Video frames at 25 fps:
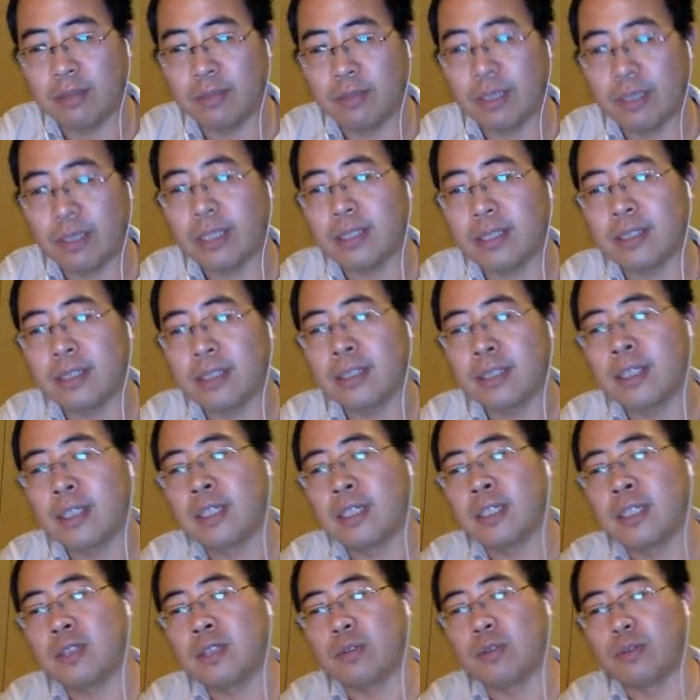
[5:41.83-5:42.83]
We
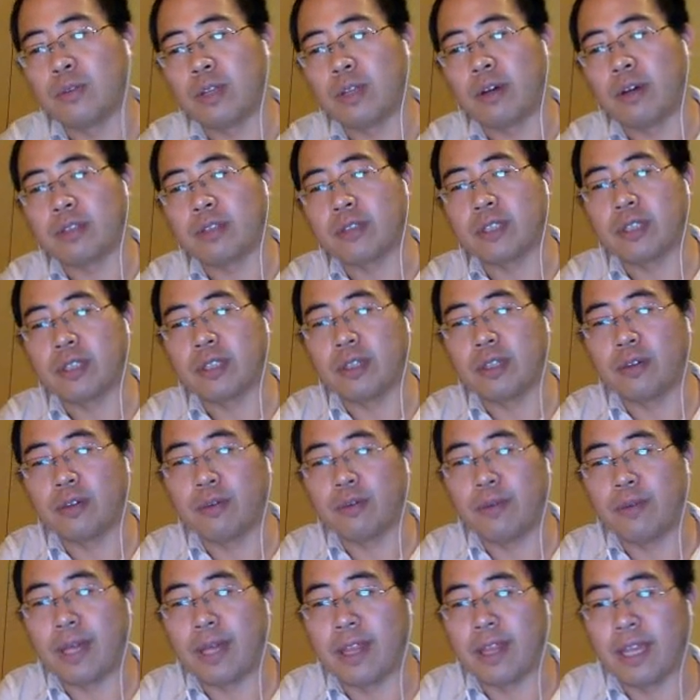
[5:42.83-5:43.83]
do not
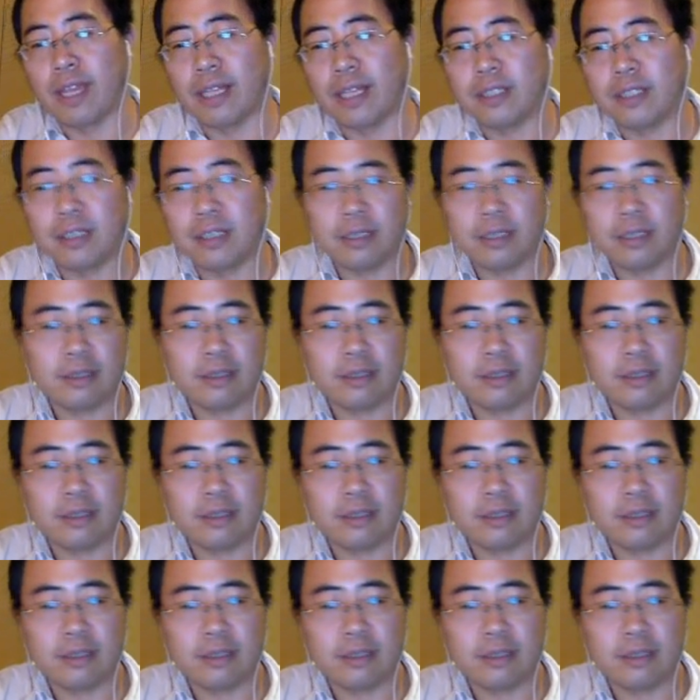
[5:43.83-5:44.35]
deal with it.